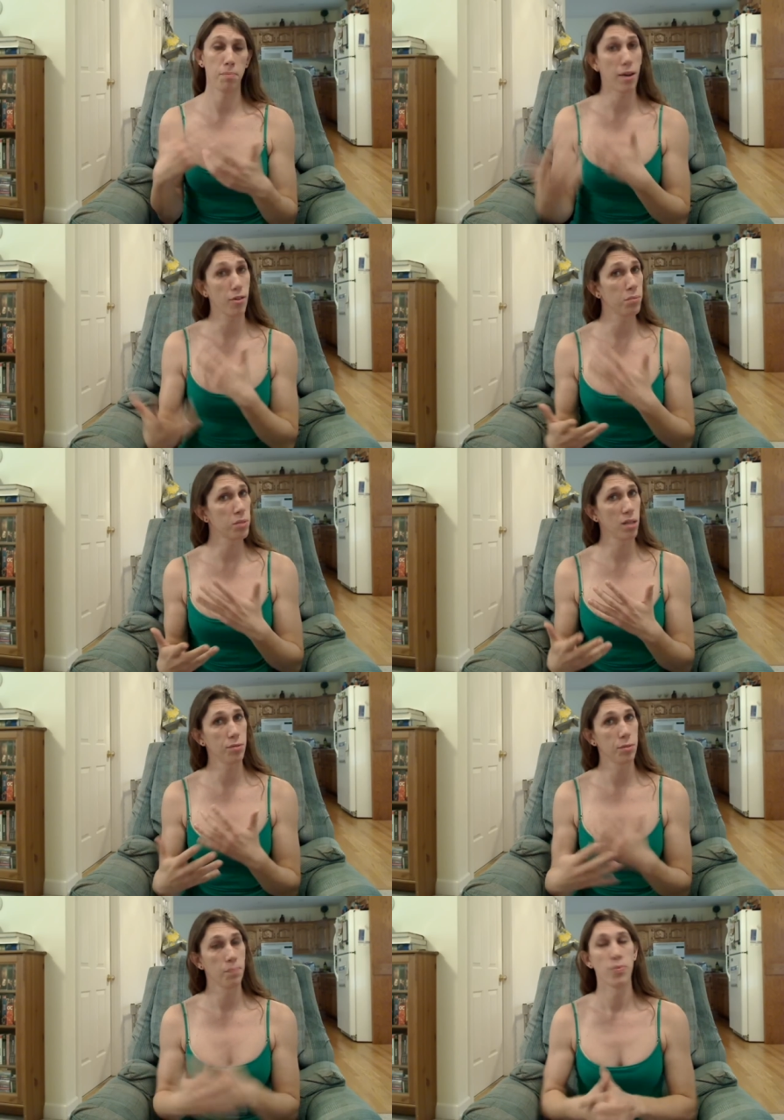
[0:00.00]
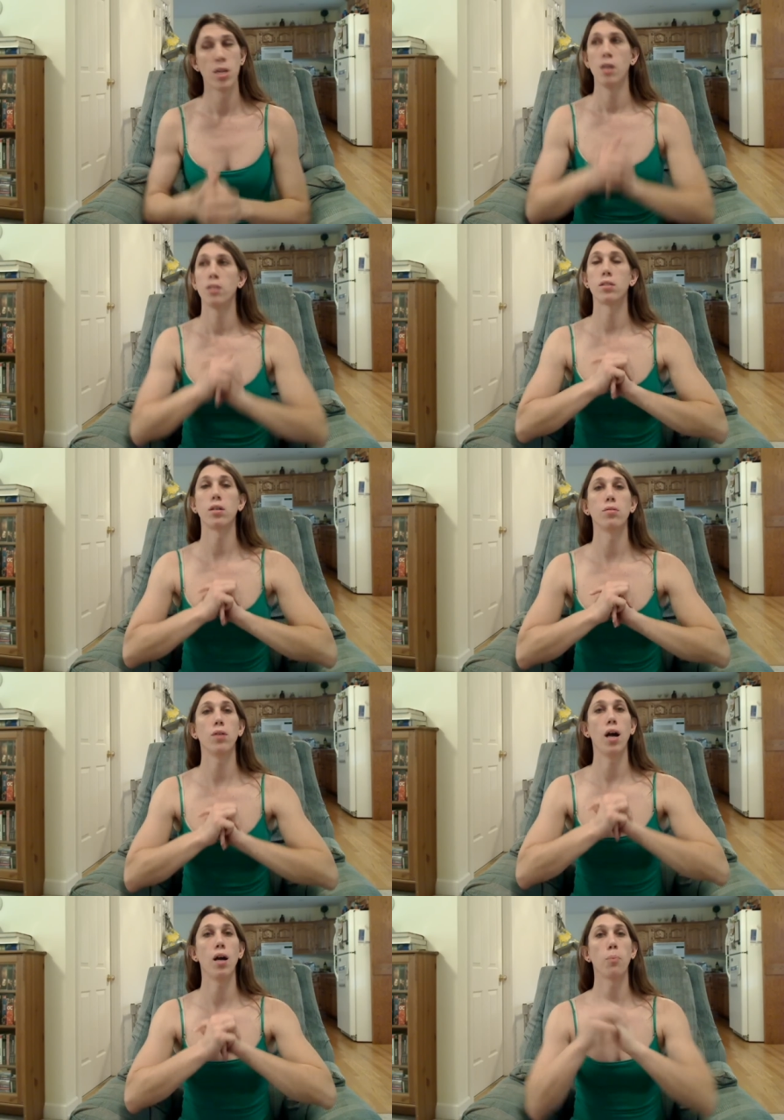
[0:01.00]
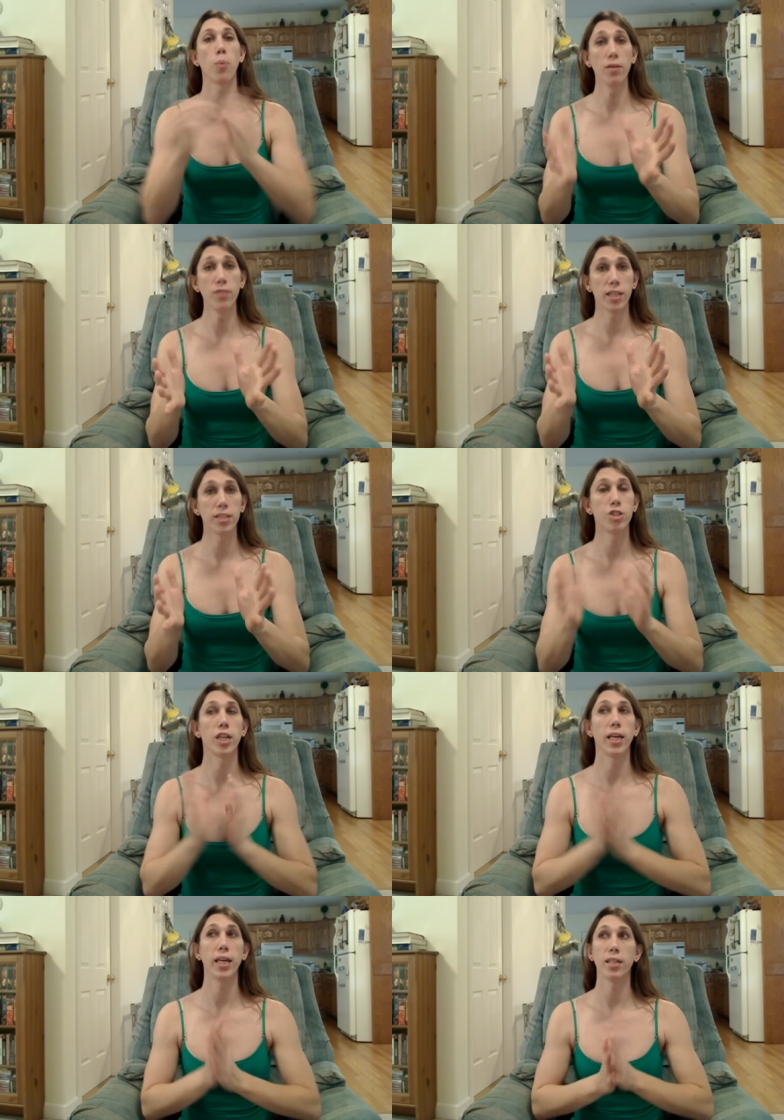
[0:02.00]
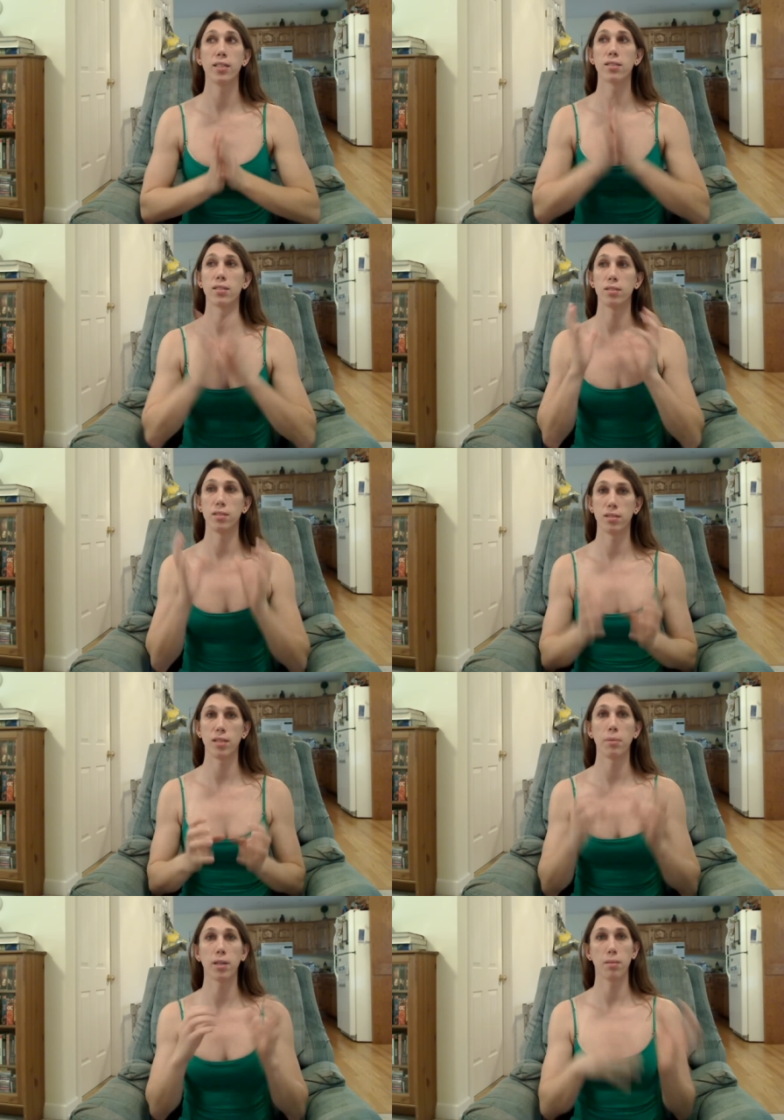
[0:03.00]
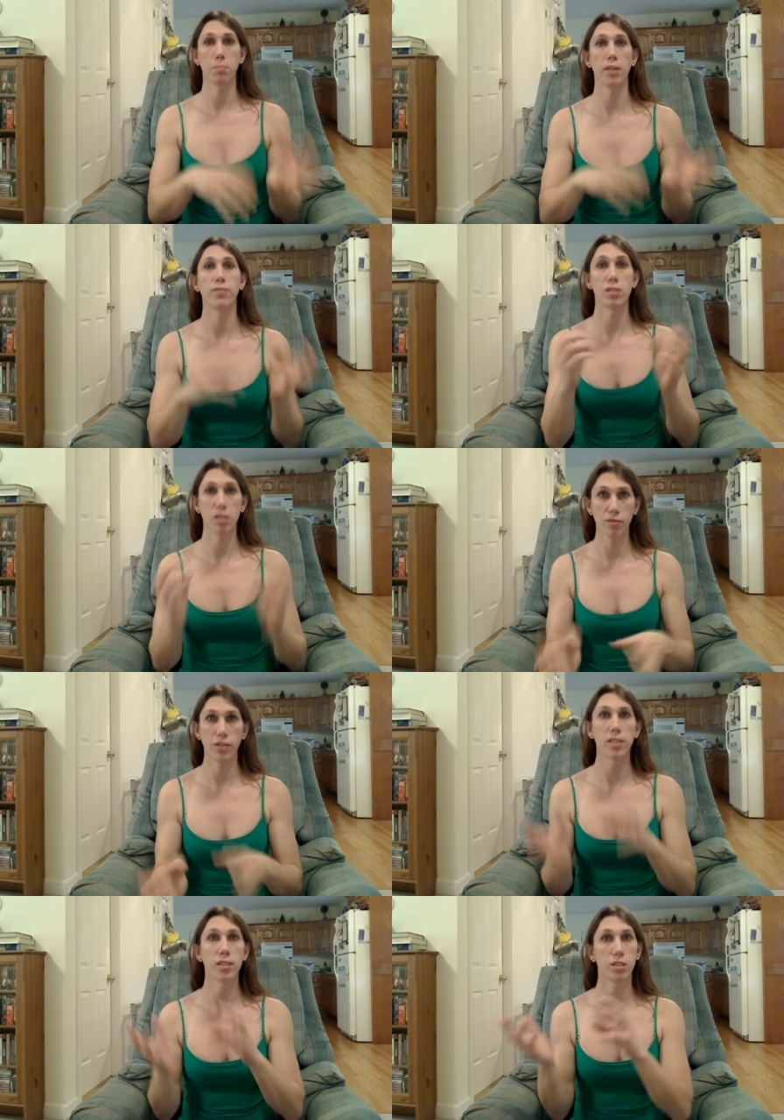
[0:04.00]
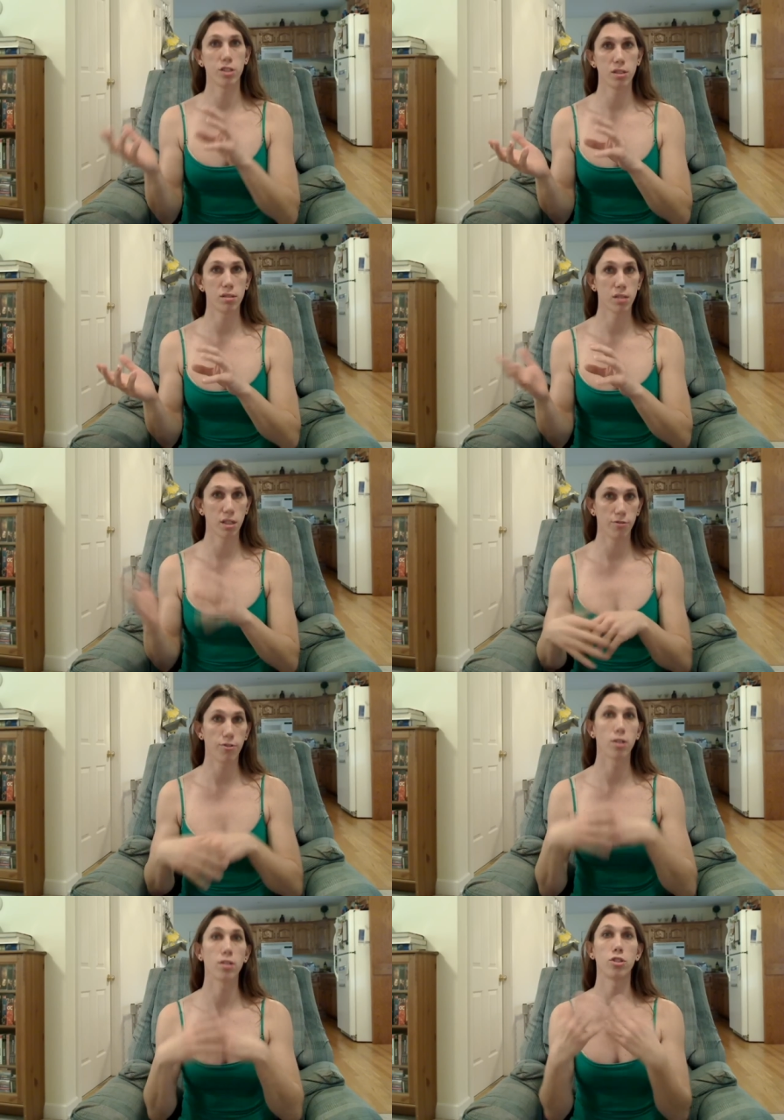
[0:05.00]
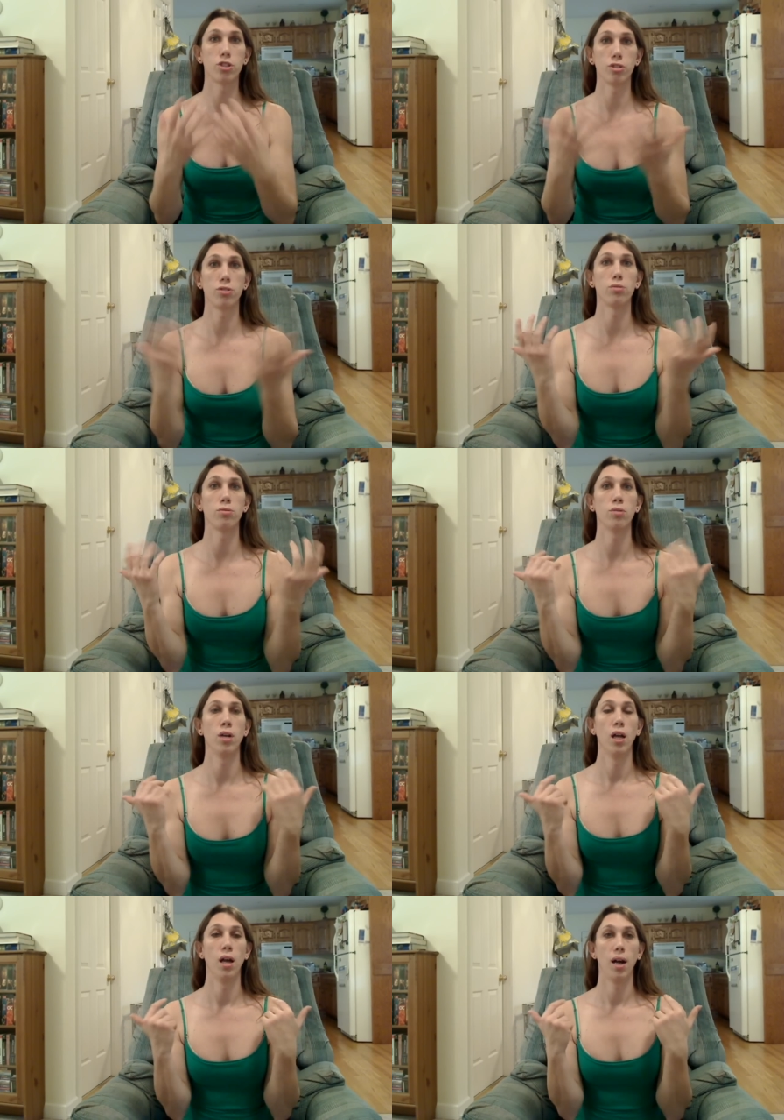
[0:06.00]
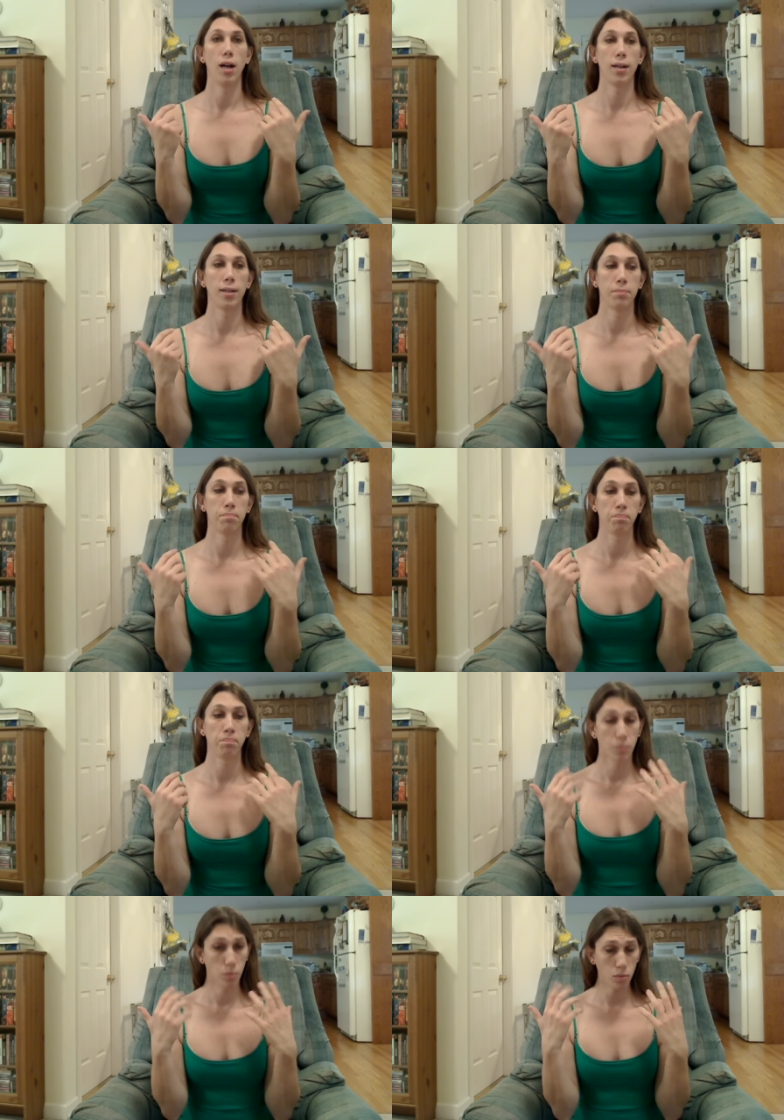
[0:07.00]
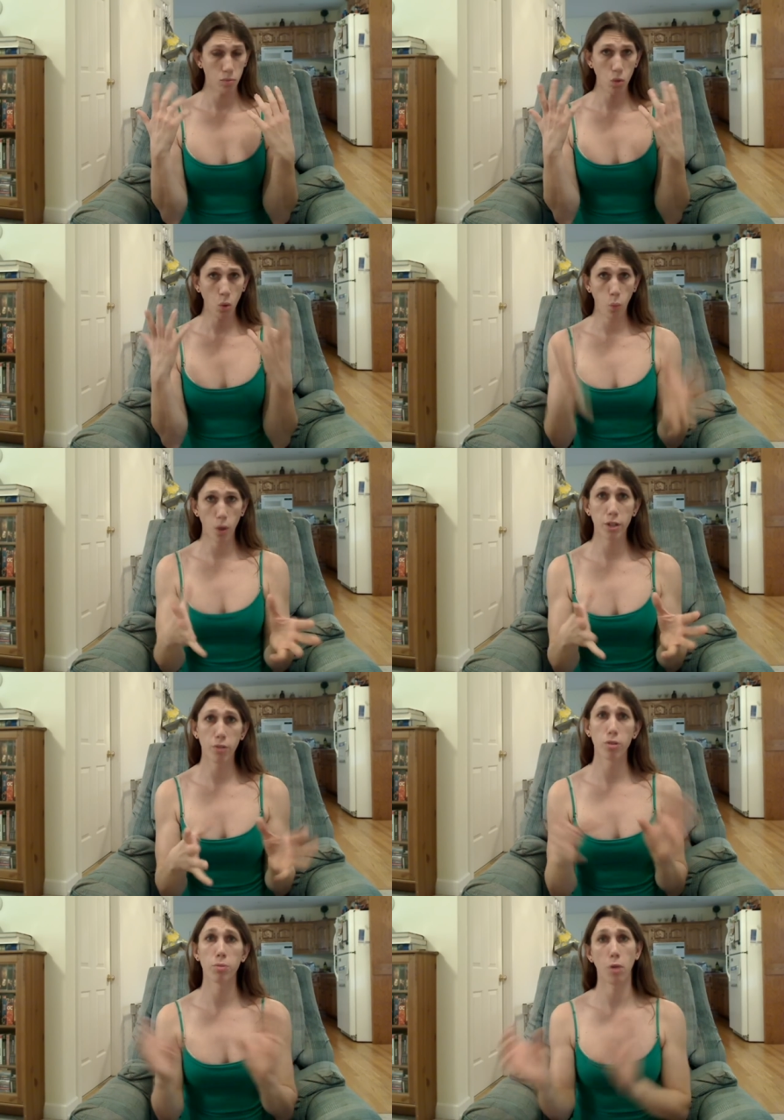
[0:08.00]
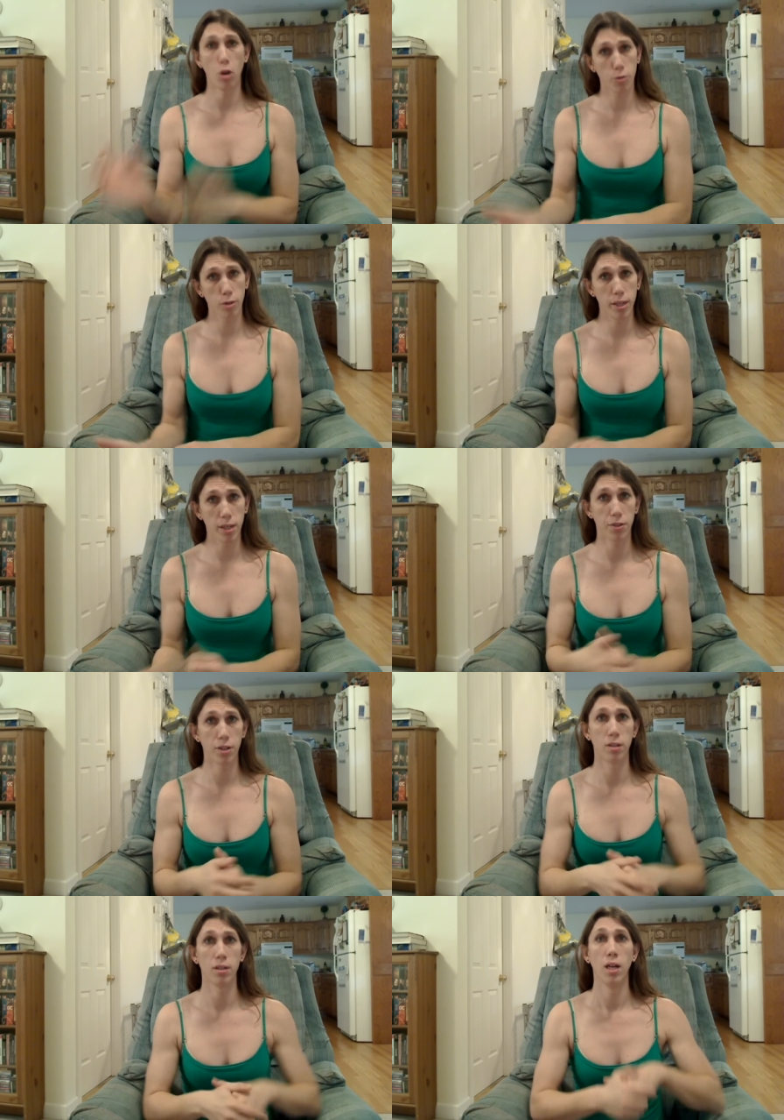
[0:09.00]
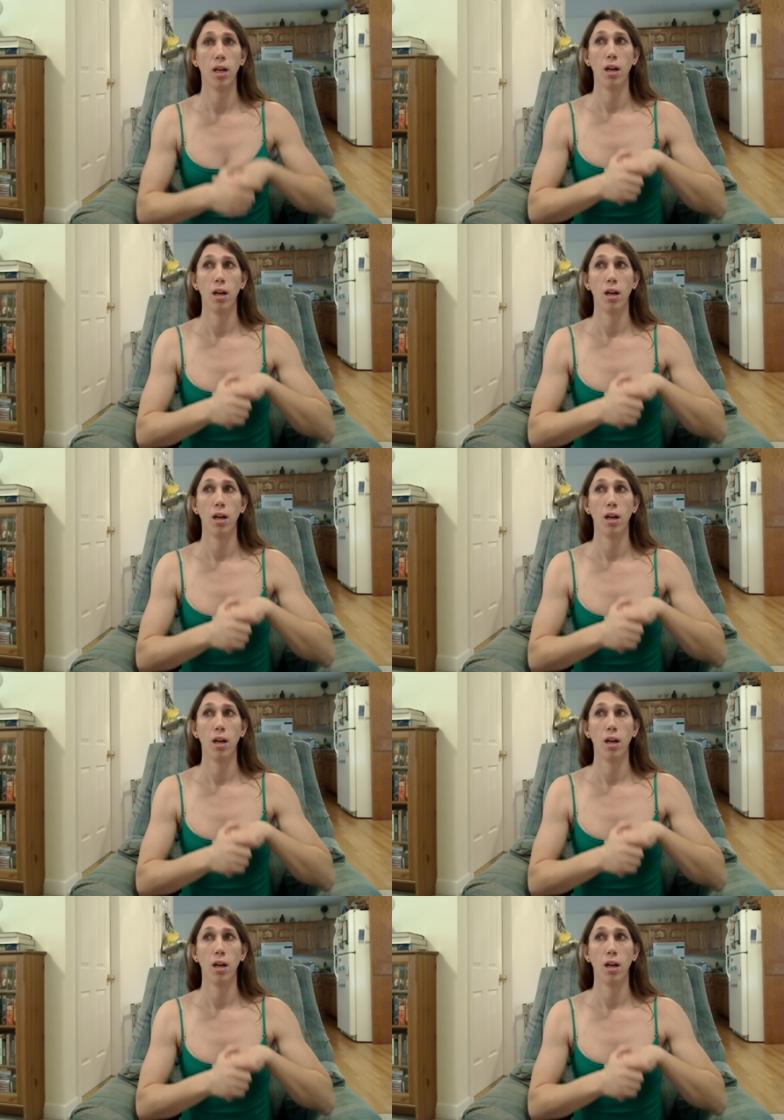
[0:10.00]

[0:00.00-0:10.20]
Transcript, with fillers: better themselves. So privilege is the systemic benefits and advantages conferred to one group over another